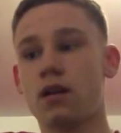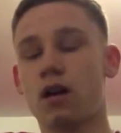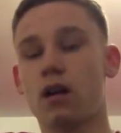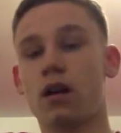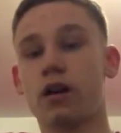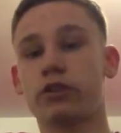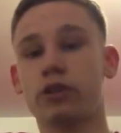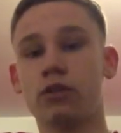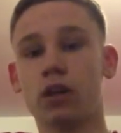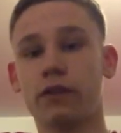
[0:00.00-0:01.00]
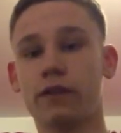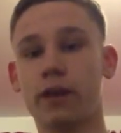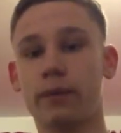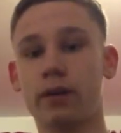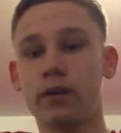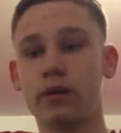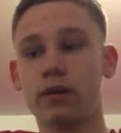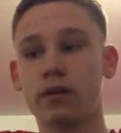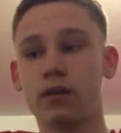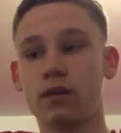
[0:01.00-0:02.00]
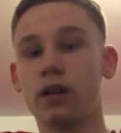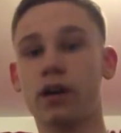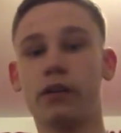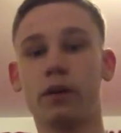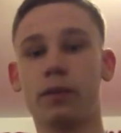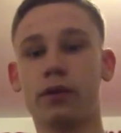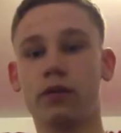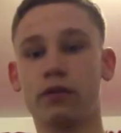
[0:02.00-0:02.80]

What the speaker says: 2-hook flapper, and up and over